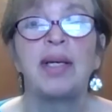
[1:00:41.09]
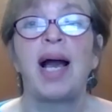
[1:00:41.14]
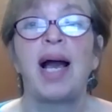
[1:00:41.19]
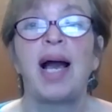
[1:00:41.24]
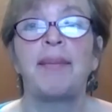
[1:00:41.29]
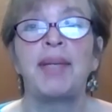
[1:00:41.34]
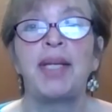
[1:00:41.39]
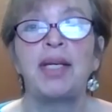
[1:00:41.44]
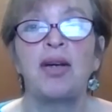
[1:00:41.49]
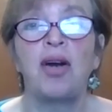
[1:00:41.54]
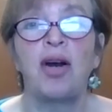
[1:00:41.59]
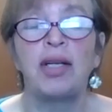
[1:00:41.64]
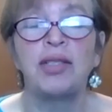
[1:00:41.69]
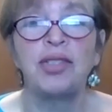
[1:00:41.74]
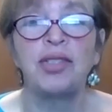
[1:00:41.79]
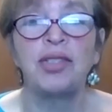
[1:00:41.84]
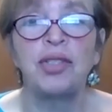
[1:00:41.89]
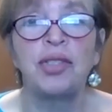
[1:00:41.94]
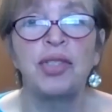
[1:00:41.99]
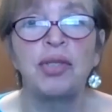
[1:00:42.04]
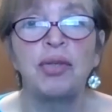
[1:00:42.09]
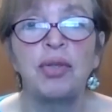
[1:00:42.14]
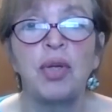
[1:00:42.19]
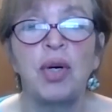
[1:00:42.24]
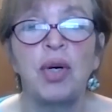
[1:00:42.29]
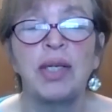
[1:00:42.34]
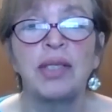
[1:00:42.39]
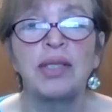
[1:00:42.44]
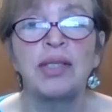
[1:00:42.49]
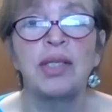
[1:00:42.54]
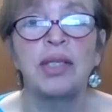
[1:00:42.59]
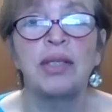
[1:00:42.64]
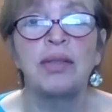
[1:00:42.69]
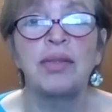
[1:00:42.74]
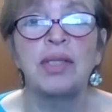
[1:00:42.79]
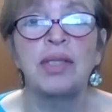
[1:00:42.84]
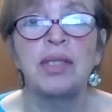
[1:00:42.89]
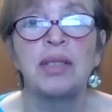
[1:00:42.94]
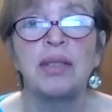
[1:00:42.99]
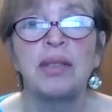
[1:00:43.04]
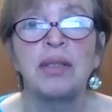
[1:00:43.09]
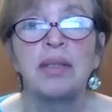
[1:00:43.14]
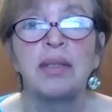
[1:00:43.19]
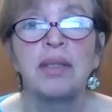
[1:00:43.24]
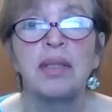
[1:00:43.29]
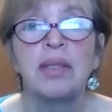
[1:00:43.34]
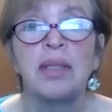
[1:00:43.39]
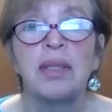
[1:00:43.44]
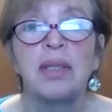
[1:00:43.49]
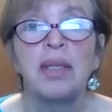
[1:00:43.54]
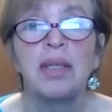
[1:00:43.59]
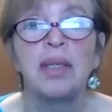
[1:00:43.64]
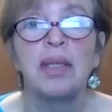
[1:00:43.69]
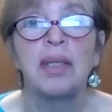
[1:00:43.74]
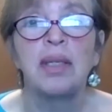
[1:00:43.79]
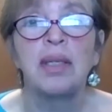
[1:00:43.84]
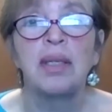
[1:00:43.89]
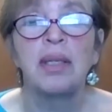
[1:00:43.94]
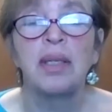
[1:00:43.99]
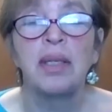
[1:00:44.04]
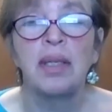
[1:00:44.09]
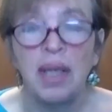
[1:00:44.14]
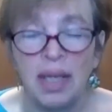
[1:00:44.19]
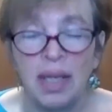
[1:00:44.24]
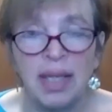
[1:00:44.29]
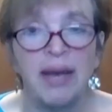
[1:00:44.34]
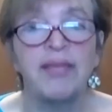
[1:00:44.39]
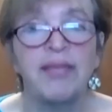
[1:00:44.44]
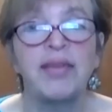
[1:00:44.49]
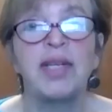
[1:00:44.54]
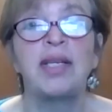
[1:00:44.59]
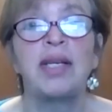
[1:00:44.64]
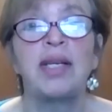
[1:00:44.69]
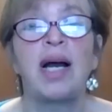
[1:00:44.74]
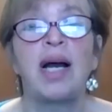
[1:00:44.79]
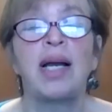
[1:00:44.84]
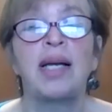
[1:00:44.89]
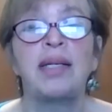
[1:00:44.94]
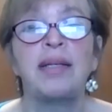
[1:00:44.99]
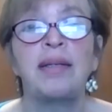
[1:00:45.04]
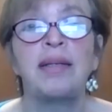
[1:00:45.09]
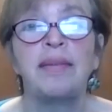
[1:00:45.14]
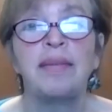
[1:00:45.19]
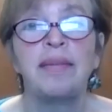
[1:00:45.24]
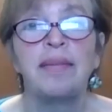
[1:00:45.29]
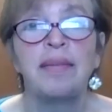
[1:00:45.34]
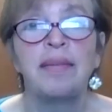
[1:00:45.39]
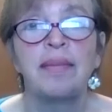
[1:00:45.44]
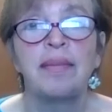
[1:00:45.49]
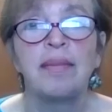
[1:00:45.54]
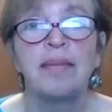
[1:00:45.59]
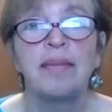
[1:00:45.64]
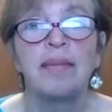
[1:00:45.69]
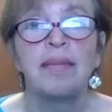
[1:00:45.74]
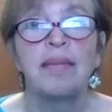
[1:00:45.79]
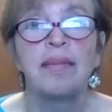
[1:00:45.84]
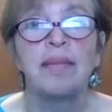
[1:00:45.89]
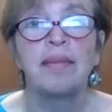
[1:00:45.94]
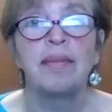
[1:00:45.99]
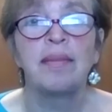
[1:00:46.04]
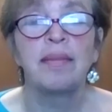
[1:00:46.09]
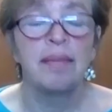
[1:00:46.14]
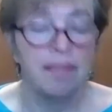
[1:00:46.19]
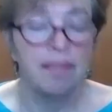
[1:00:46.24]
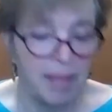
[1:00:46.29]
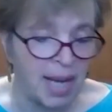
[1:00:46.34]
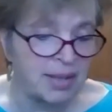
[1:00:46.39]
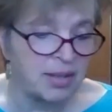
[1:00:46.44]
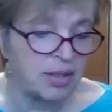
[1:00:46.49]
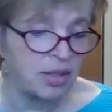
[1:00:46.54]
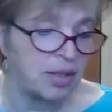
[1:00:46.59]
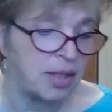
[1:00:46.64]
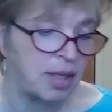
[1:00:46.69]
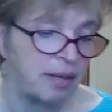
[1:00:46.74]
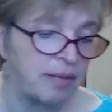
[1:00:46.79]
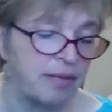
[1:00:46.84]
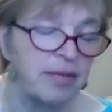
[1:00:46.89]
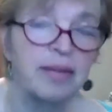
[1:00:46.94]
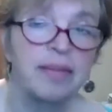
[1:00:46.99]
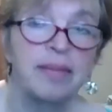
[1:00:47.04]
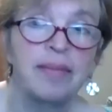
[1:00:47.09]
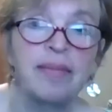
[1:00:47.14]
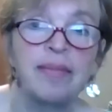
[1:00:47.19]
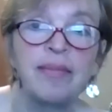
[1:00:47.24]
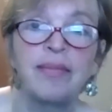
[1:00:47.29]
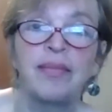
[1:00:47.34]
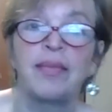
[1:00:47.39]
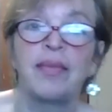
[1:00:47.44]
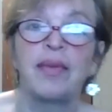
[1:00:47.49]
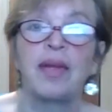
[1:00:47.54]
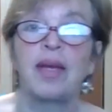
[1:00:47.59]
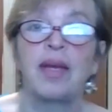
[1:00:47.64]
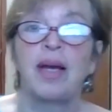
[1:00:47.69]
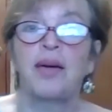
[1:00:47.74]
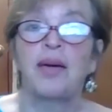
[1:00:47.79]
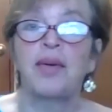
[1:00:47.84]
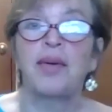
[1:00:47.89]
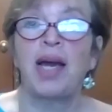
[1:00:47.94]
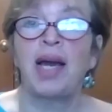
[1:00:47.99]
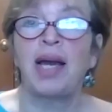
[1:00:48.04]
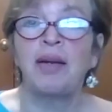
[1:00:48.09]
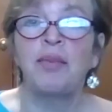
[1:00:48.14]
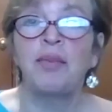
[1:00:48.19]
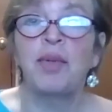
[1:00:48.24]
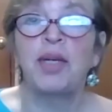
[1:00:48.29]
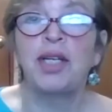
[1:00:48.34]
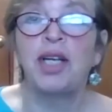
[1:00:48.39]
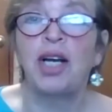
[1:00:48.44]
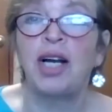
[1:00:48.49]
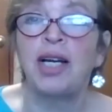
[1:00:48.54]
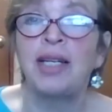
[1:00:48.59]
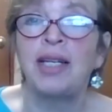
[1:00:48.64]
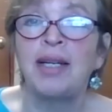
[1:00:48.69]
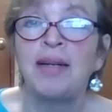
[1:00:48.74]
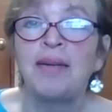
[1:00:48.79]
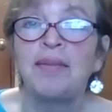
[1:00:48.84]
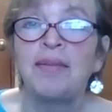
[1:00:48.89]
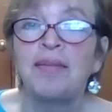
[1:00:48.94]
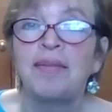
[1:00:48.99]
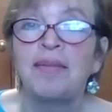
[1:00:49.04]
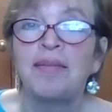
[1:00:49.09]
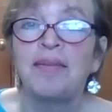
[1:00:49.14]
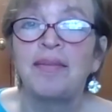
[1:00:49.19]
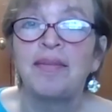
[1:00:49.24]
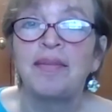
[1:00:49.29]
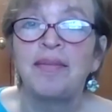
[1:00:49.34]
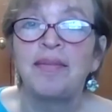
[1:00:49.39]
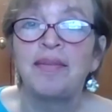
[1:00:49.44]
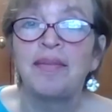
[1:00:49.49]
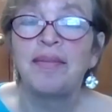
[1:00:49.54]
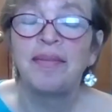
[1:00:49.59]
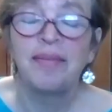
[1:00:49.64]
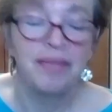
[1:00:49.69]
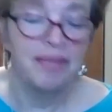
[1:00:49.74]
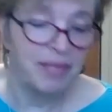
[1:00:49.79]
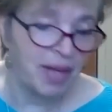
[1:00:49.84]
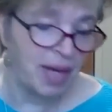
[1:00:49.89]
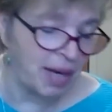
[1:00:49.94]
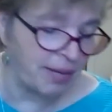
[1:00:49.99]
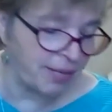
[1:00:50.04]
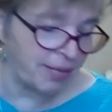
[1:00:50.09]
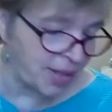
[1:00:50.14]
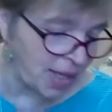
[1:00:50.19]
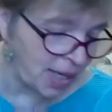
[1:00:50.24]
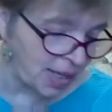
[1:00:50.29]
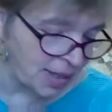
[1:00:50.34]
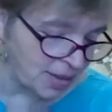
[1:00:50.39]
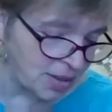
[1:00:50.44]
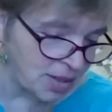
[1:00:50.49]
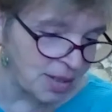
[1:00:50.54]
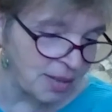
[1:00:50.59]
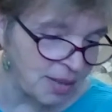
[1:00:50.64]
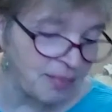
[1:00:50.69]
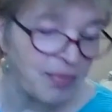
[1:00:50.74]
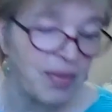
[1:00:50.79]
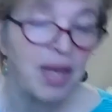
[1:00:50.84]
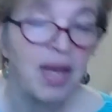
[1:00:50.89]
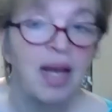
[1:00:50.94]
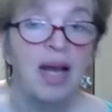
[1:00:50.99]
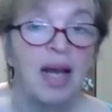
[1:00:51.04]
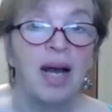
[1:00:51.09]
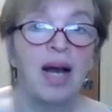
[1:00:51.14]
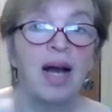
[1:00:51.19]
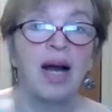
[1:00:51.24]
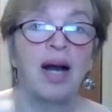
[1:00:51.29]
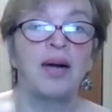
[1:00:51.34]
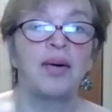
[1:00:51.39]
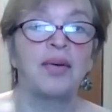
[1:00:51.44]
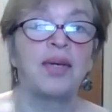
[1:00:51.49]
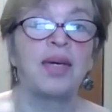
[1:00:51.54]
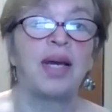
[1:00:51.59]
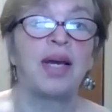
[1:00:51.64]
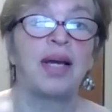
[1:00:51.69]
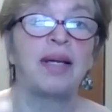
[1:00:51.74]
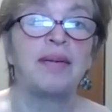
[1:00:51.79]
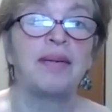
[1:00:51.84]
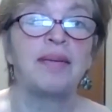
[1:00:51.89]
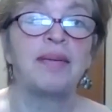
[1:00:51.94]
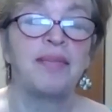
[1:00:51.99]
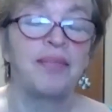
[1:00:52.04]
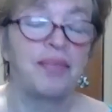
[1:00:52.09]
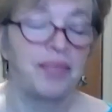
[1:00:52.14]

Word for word: How many cards in your two longest suits? Nine. 11 and nine? 20. Mazel tov. Okay, we're good? Thank you. Very nice. Okay.